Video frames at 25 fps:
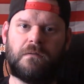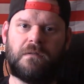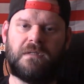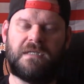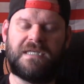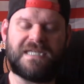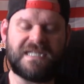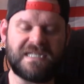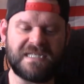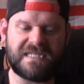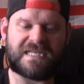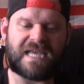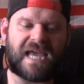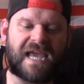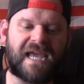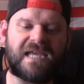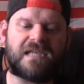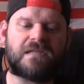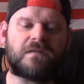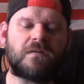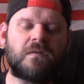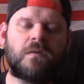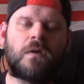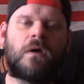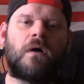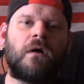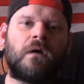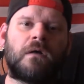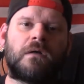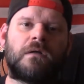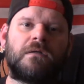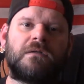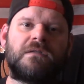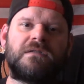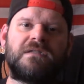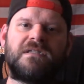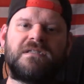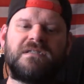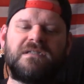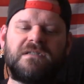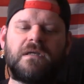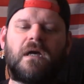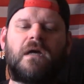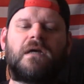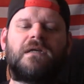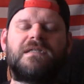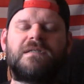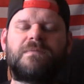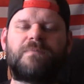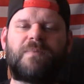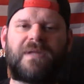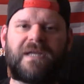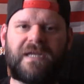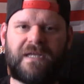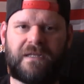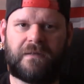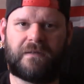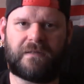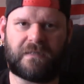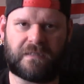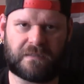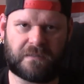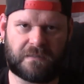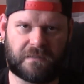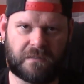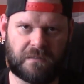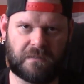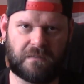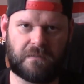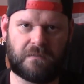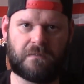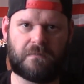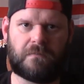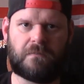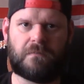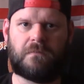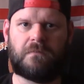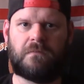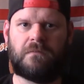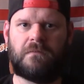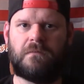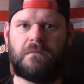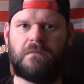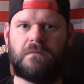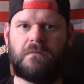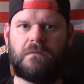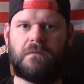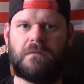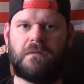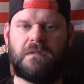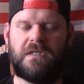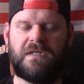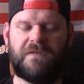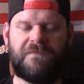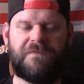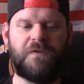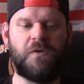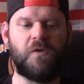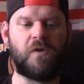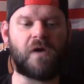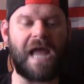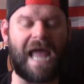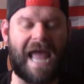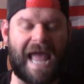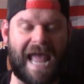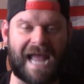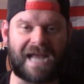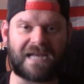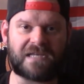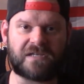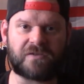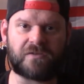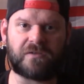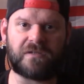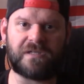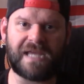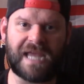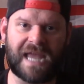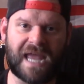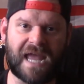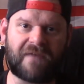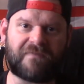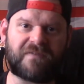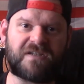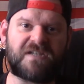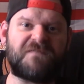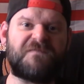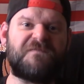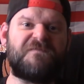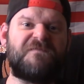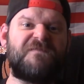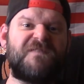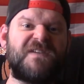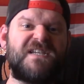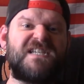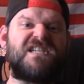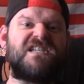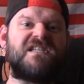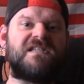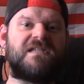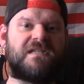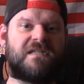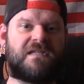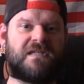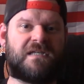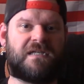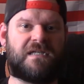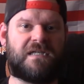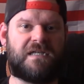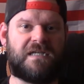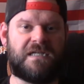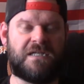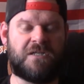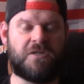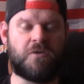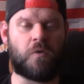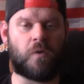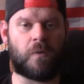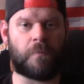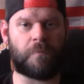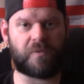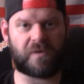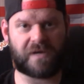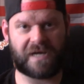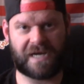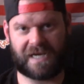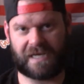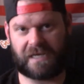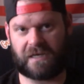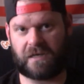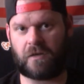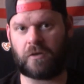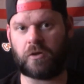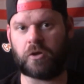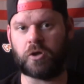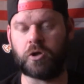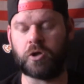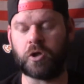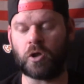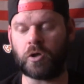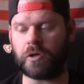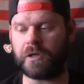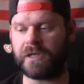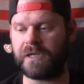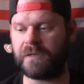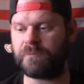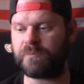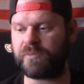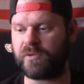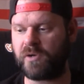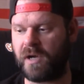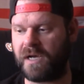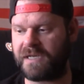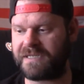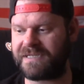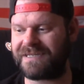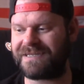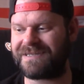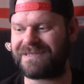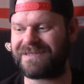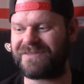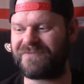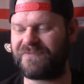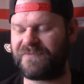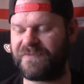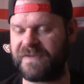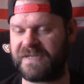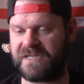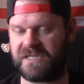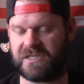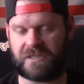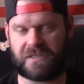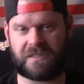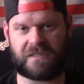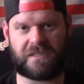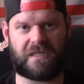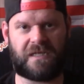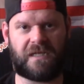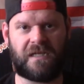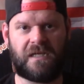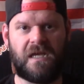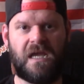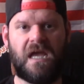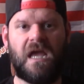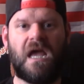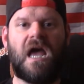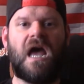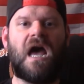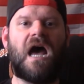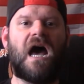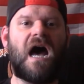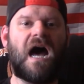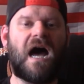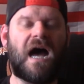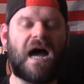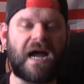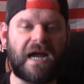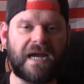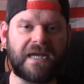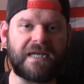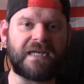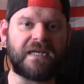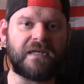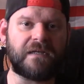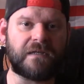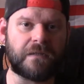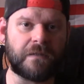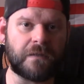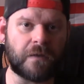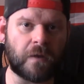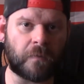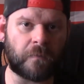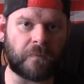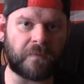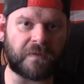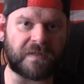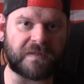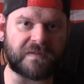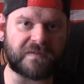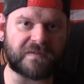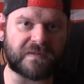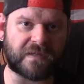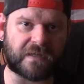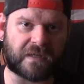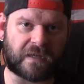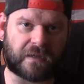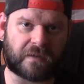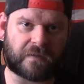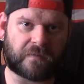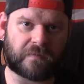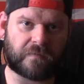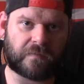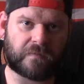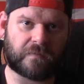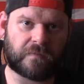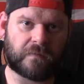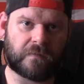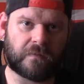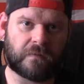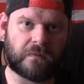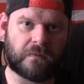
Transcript: It takes longer to explain things to you. If you actually have a deficiency in your brain, a learning process deficiency, I need to know these things